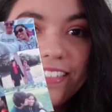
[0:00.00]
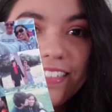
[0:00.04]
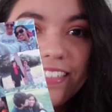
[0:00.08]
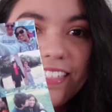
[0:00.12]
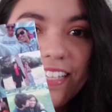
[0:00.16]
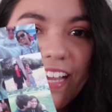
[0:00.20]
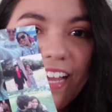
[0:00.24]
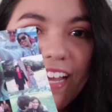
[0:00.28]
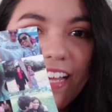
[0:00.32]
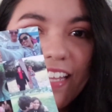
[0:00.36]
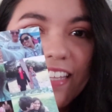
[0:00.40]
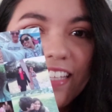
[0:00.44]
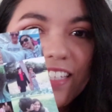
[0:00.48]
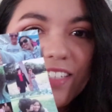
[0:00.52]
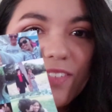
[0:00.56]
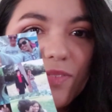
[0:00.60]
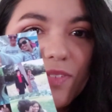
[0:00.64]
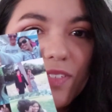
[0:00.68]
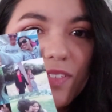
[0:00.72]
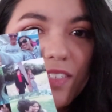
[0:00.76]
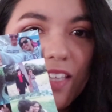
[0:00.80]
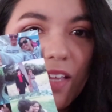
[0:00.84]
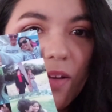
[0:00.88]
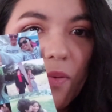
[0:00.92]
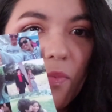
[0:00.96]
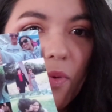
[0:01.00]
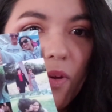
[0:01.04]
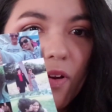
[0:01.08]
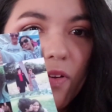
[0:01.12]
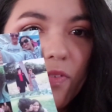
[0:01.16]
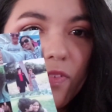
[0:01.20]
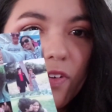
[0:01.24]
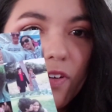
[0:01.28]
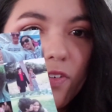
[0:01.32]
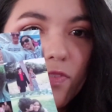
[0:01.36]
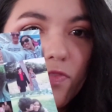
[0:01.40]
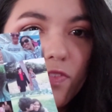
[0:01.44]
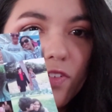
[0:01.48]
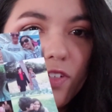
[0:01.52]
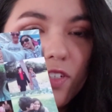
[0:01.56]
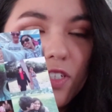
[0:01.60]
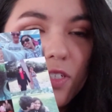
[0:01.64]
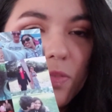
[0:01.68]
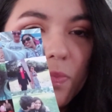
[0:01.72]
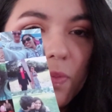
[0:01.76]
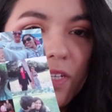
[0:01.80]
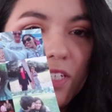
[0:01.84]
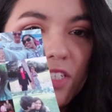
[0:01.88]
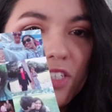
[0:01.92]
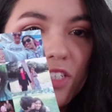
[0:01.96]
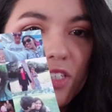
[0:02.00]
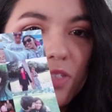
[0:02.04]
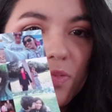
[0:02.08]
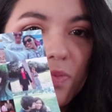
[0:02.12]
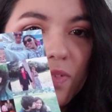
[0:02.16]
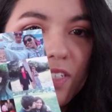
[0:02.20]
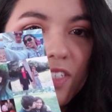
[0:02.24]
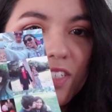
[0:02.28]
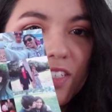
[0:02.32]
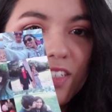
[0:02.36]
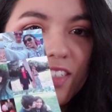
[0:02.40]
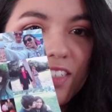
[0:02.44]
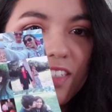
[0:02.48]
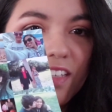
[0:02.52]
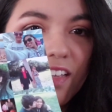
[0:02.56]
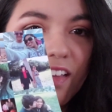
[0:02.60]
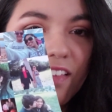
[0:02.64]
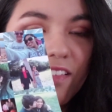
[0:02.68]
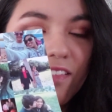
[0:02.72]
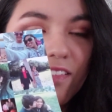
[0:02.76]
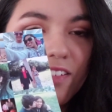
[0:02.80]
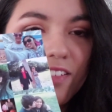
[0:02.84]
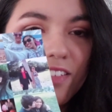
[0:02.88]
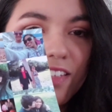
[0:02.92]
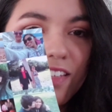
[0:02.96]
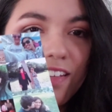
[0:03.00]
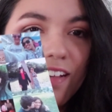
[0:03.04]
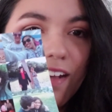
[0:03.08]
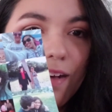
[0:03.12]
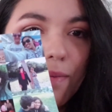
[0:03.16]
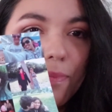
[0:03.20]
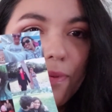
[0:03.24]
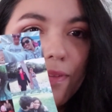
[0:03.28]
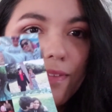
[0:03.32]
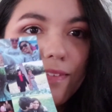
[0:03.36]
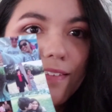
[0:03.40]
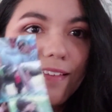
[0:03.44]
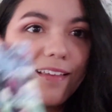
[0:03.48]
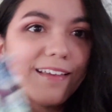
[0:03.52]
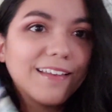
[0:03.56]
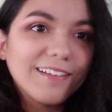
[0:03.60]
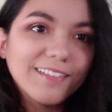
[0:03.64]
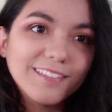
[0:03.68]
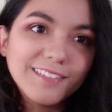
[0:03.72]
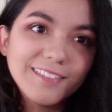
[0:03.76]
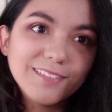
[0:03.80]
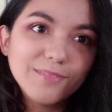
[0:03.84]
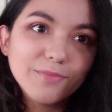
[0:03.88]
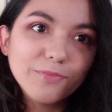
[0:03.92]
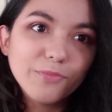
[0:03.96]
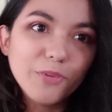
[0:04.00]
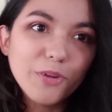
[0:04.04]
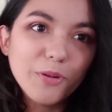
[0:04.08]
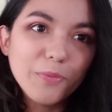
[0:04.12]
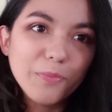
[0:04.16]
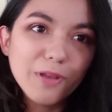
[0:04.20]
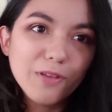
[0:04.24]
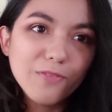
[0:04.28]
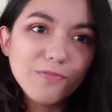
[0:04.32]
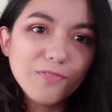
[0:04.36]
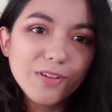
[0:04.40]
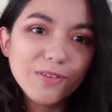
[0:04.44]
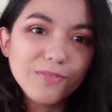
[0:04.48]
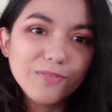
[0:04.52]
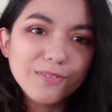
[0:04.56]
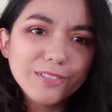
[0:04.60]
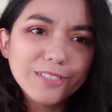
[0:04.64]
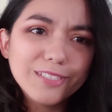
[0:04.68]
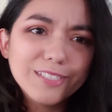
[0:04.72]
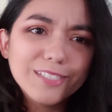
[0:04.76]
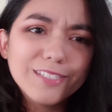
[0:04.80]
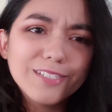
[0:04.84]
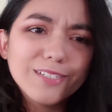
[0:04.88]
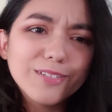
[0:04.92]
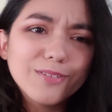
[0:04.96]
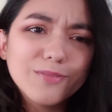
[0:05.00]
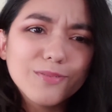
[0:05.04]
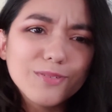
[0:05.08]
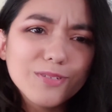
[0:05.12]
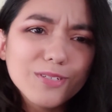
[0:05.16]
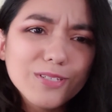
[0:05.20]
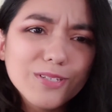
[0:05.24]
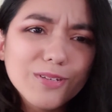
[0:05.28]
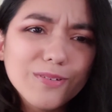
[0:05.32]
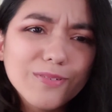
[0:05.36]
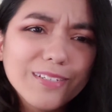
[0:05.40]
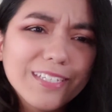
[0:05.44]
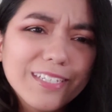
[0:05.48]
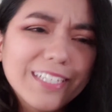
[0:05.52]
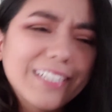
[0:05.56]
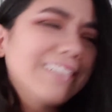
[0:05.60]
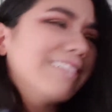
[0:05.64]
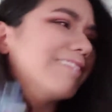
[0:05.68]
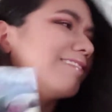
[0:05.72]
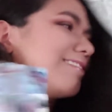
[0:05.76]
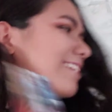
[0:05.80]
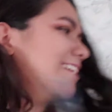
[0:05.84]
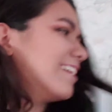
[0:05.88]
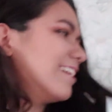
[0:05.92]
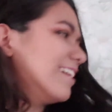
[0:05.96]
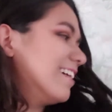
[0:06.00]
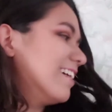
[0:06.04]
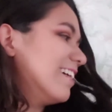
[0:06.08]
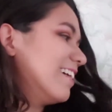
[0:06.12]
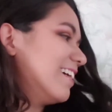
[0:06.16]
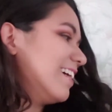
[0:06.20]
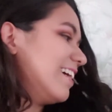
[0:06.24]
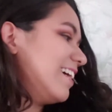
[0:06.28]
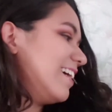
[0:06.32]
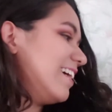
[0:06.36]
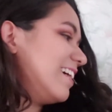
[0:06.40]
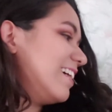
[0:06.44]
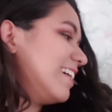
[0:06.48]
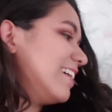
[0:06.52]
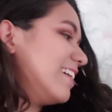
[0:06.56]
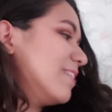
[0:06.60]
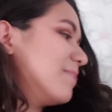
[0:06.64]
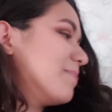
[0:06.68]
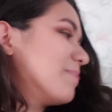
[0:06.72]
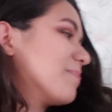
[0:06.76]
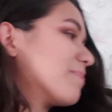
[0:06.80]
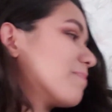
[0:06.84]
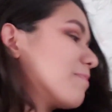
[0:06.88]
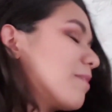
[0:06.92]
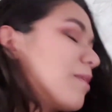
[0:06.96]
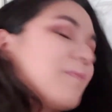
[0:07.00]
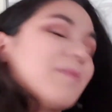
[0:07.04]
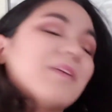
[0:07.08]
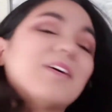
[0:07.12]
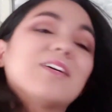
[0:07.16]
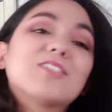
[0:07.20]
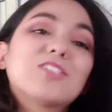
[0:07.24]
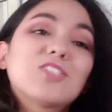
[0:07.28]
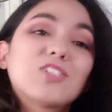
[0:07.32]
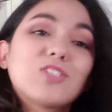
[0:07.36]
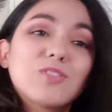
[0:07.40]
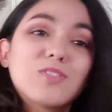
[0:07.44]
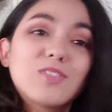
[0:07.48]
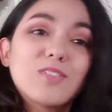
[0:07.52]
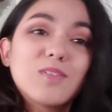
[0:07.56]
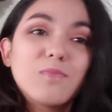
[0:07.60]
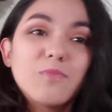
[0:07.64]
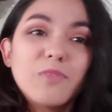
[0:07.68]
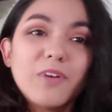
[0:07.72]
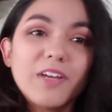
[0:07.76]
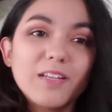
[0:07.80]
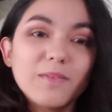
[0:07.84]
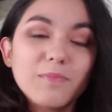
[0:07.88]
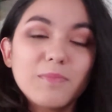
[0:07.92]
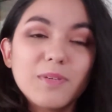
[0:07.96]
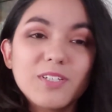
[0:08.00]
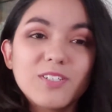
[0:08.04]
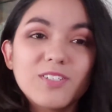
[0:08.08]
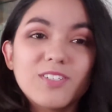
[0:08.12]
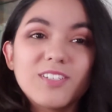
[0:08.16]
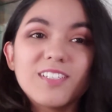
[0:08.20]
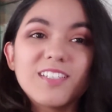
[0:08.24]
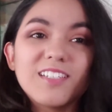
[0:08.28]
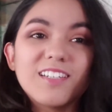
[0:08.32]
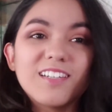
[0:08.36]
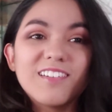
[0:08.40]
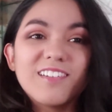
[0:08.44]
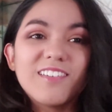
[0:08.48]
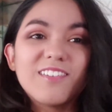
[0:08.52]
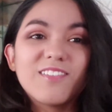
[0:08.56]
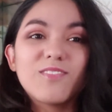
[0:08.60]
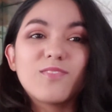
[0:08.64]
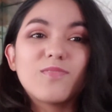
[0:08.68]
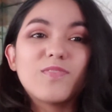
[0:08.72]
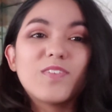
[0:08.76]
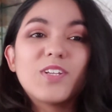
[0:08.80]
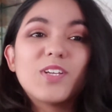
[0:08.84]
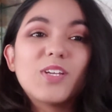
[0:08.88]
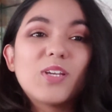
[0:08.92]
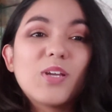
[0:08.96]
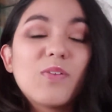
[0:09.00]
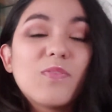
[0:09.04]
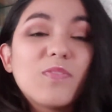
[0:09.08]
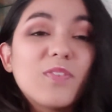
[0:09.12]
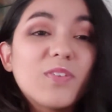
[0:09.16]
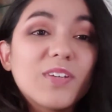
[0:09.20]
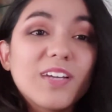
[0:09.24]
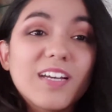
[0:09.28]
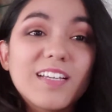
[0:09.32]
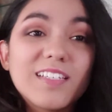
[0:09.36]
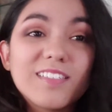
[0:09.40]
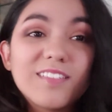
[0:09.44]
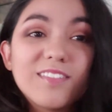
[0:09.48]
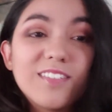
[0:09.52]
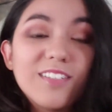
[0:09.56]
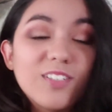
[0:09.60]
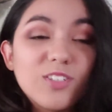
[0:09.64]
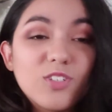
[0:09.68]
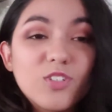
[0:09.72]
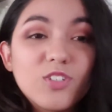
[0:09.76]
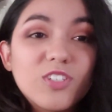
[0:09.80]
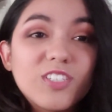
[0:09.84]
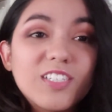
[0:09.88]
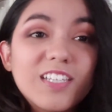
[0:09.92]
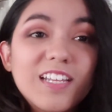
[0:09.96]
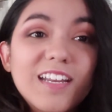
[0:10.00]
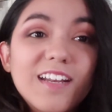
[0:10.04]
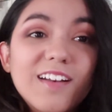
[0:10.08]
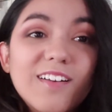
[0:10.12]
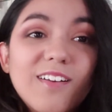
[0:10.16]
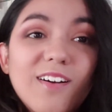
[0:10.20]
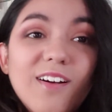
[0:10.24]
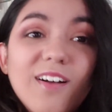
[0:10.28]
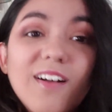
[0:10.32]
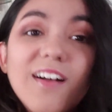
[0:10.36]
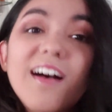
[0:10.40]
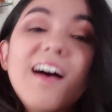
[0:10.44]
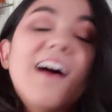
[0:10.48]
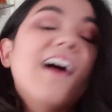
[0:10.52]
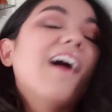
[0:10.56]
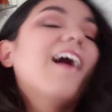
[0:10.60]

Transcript: yeah, this was like one of our first pictures we took together as a couple, and it's one of my favorites still. We're so cute. Maybe I'll show some wedding pictures in another video if you guys are interested at all.